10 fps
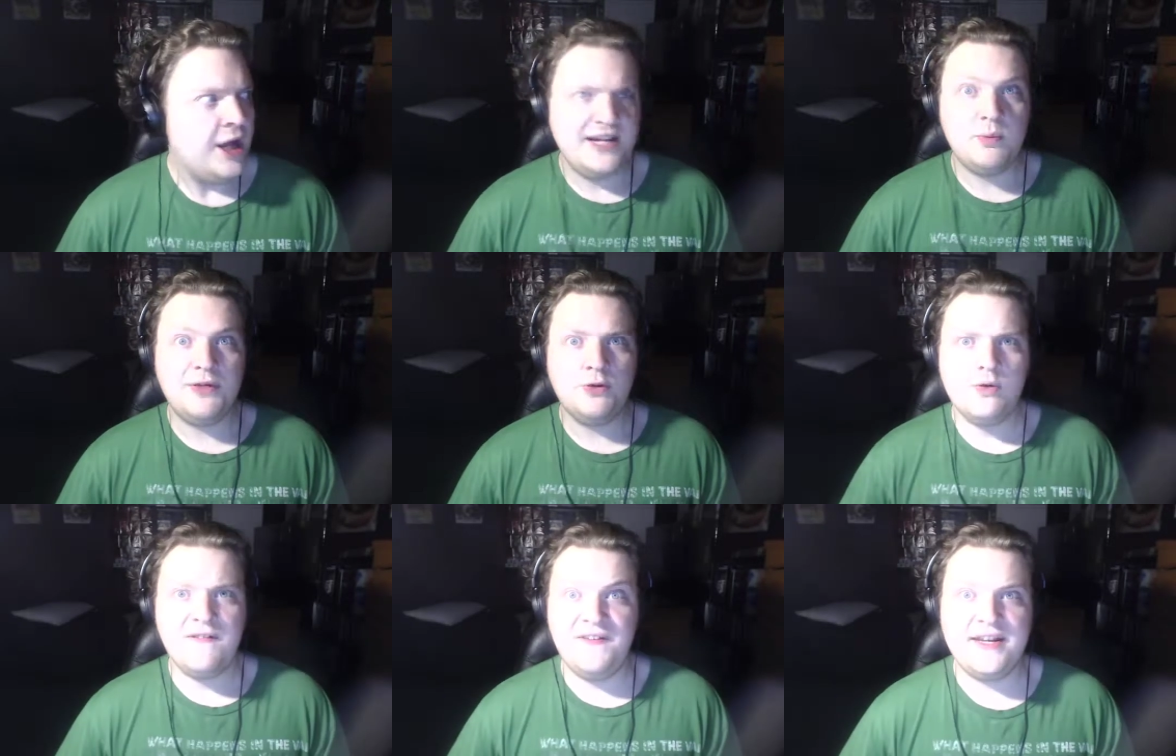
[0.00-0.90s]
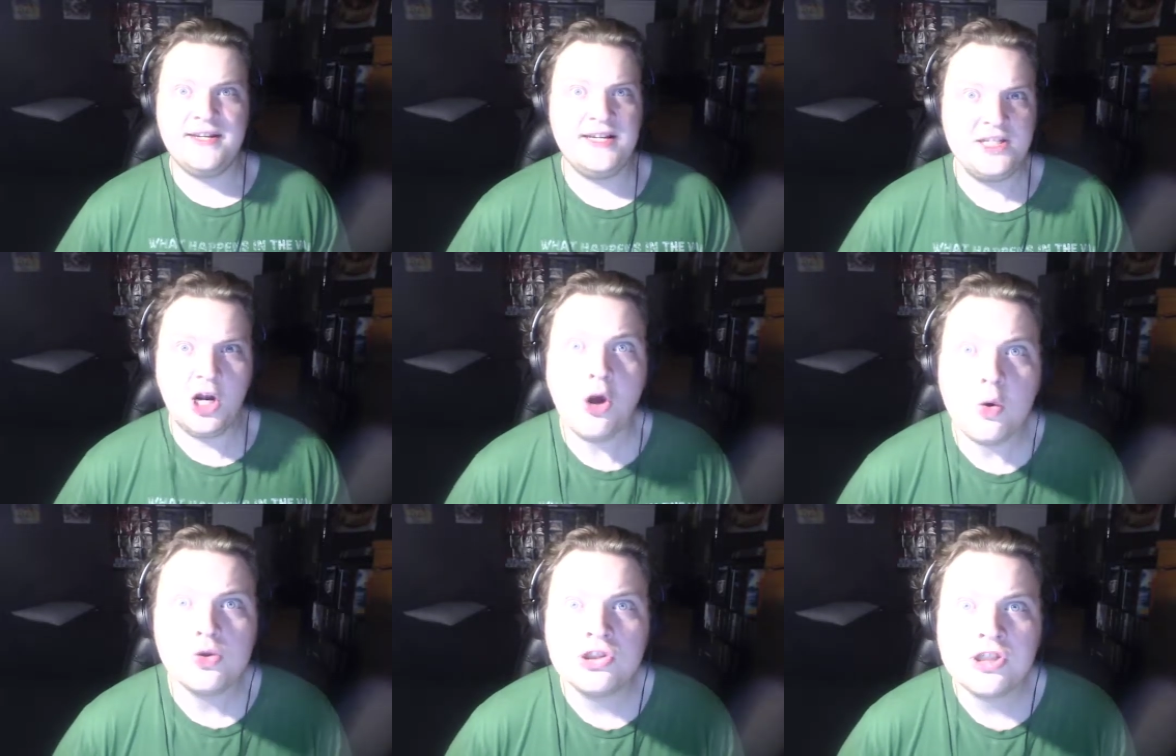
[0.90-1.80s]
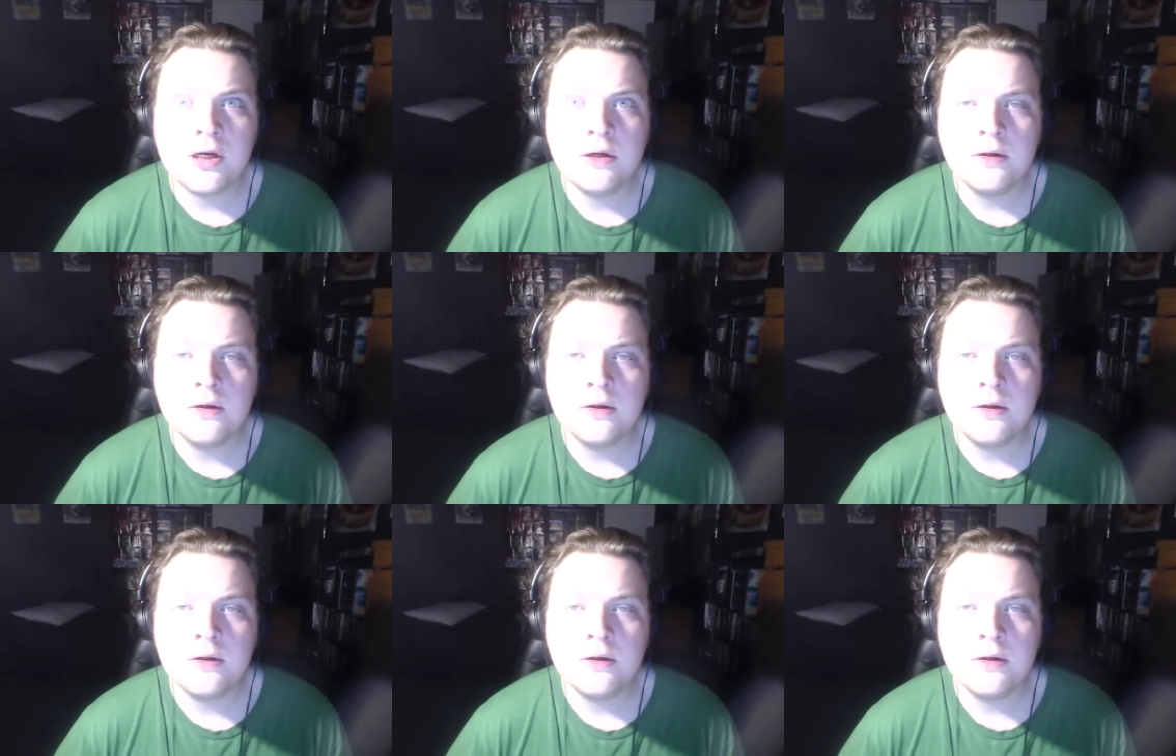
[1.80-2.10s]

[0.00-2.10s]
he went through the vent, he's a ghost.